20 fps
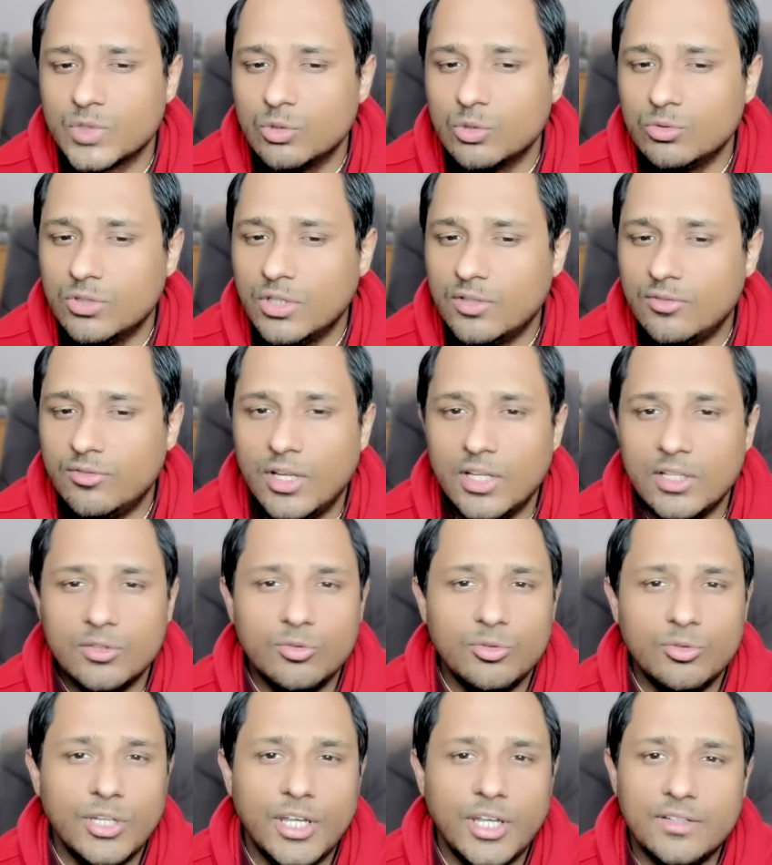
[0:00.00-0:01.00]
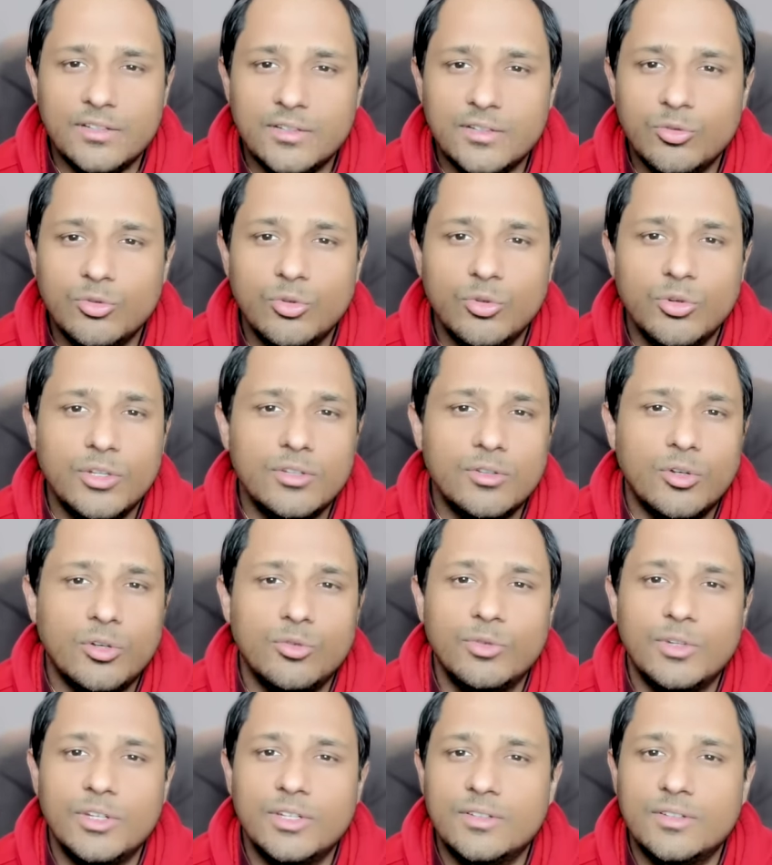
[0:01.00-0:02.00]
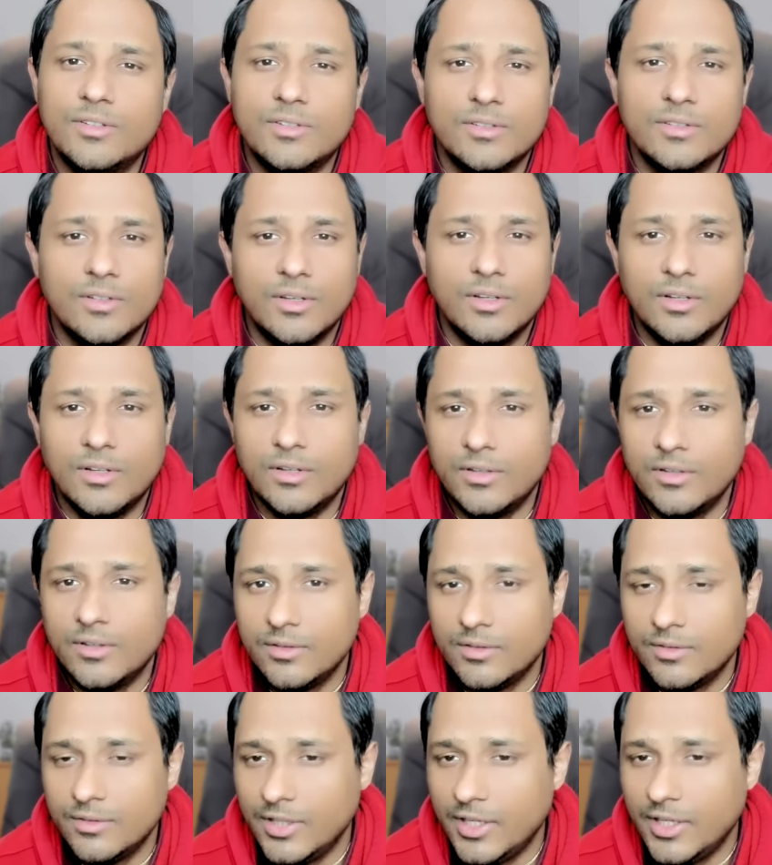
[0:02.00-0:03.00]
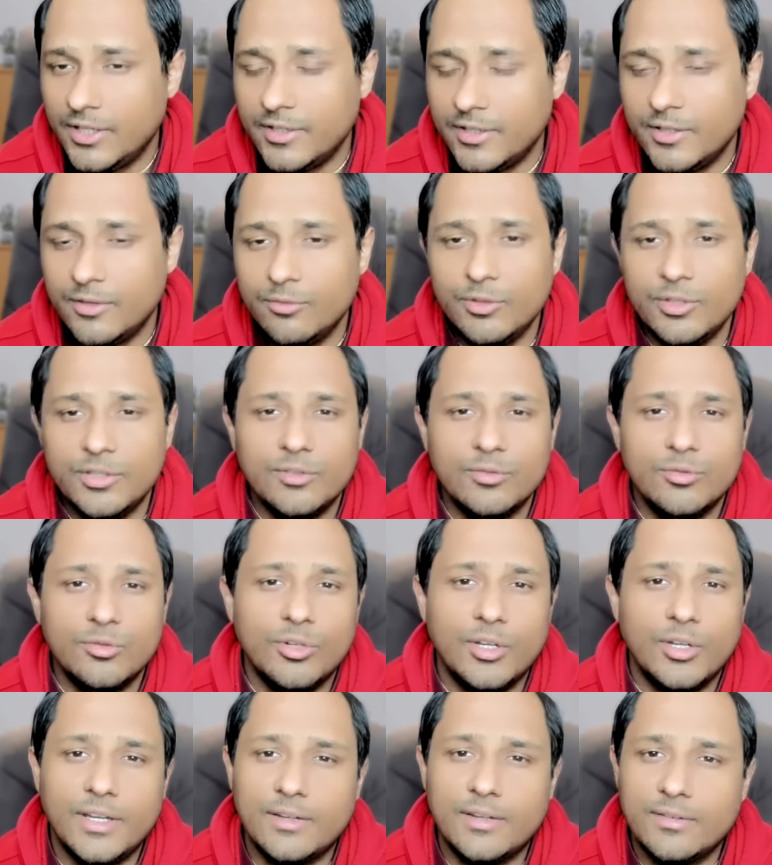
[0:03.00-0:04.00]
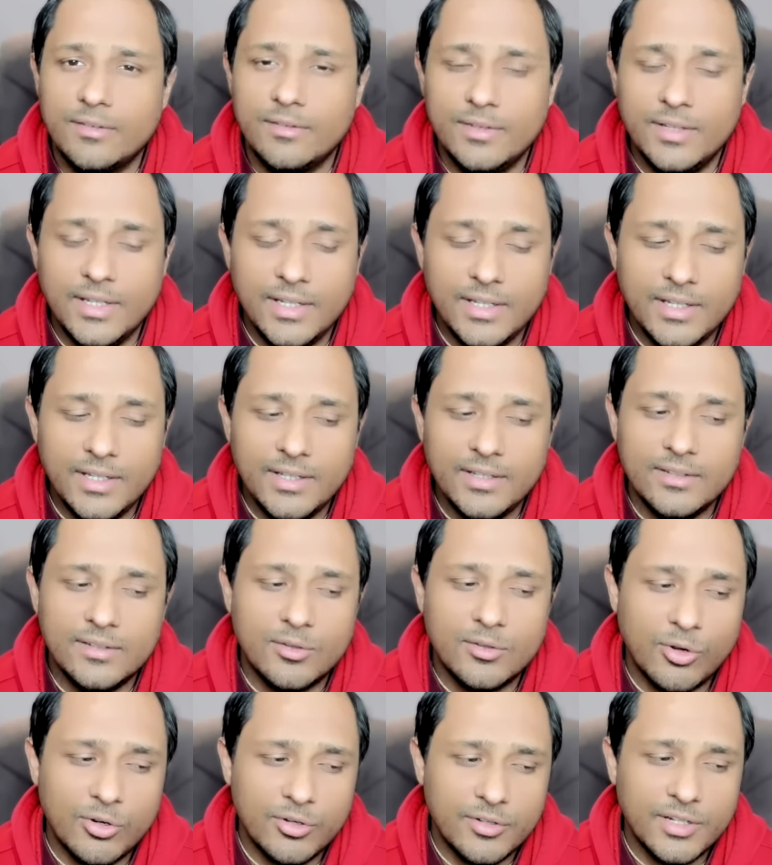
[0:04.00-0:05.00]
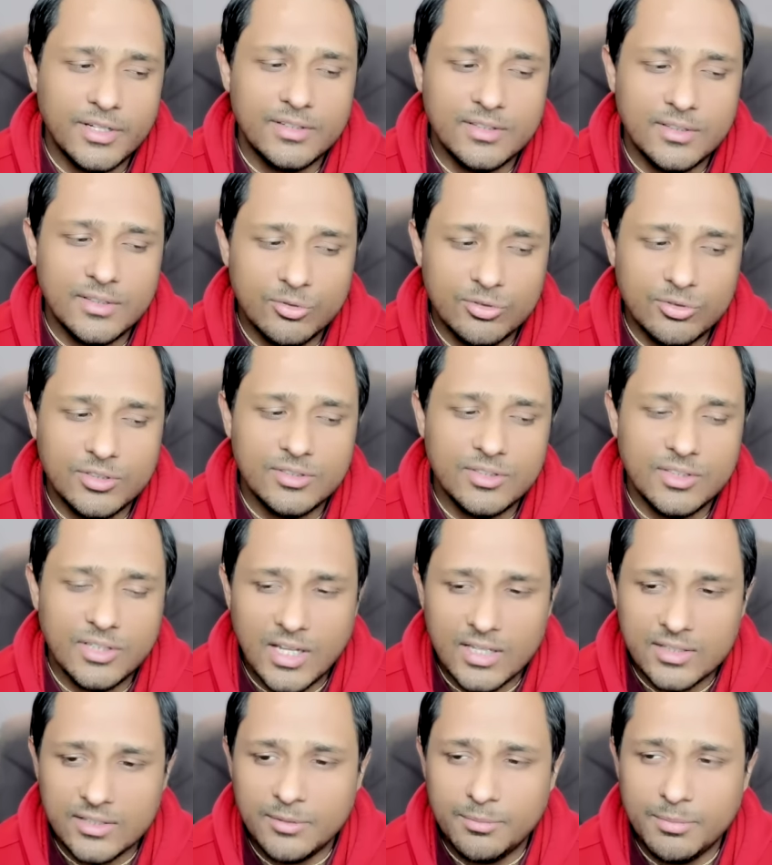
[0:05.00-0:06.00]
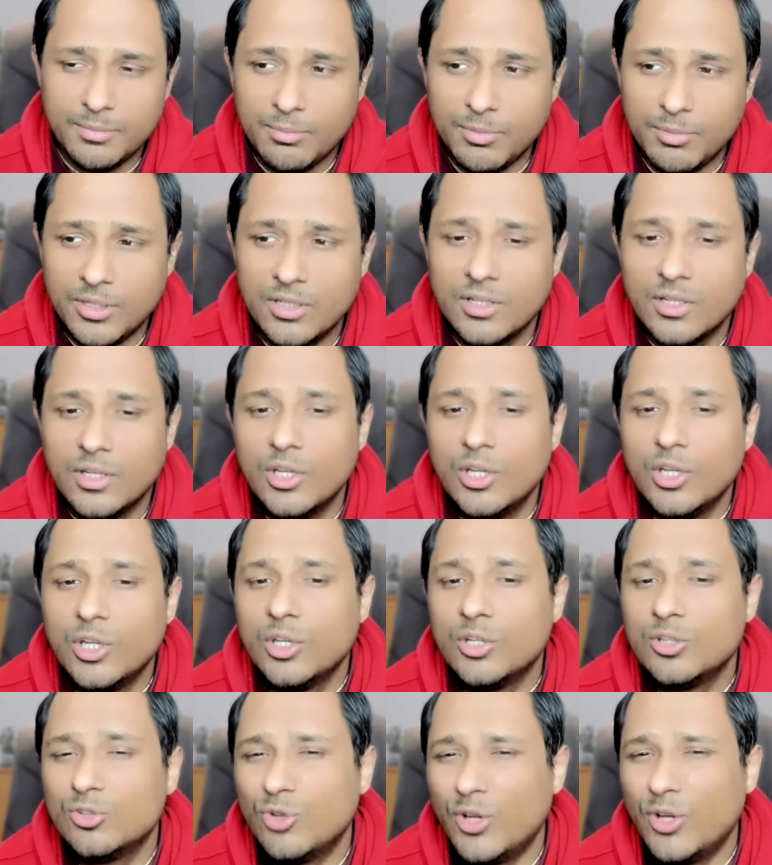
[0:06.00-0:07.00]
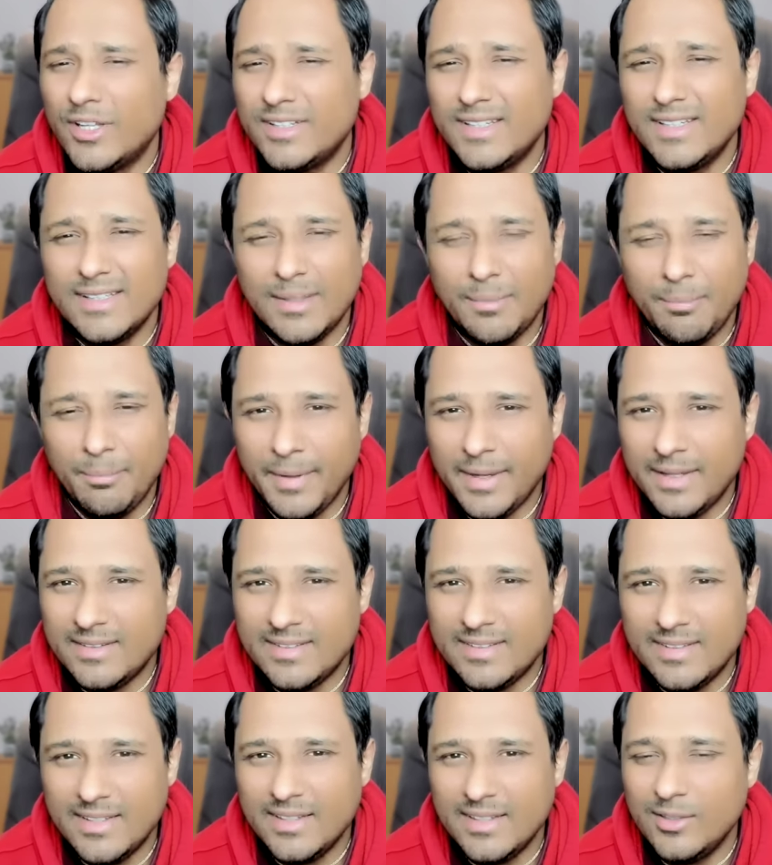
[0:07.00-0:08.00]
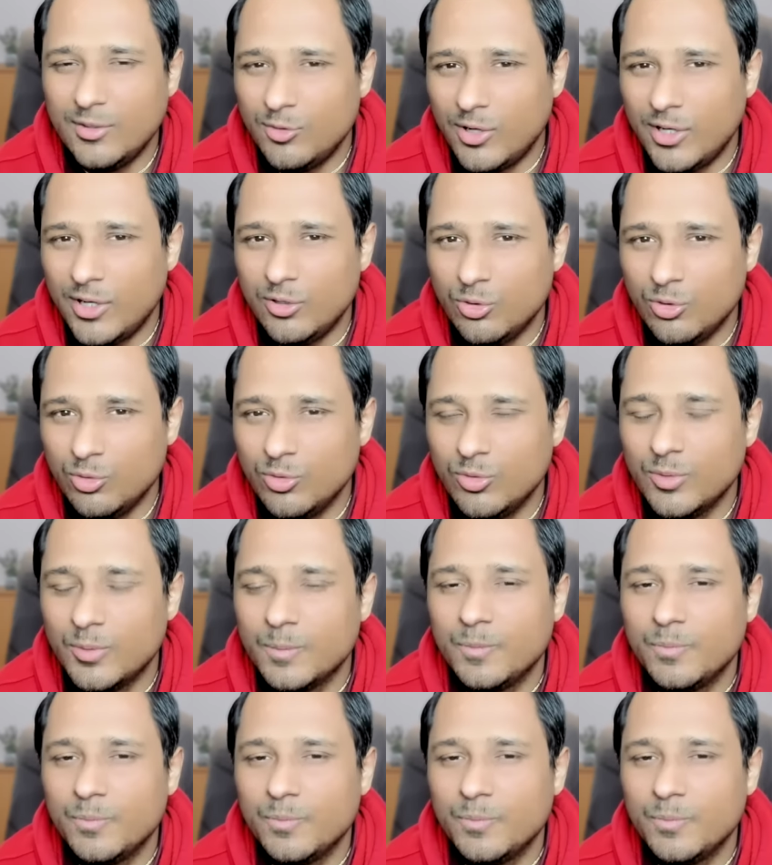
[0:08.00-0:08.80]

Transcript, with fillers: Uttar Falguni, as you know, is always uh, related with, you know, like deals, contracts, negotiation, other people. So I think the best thing you can do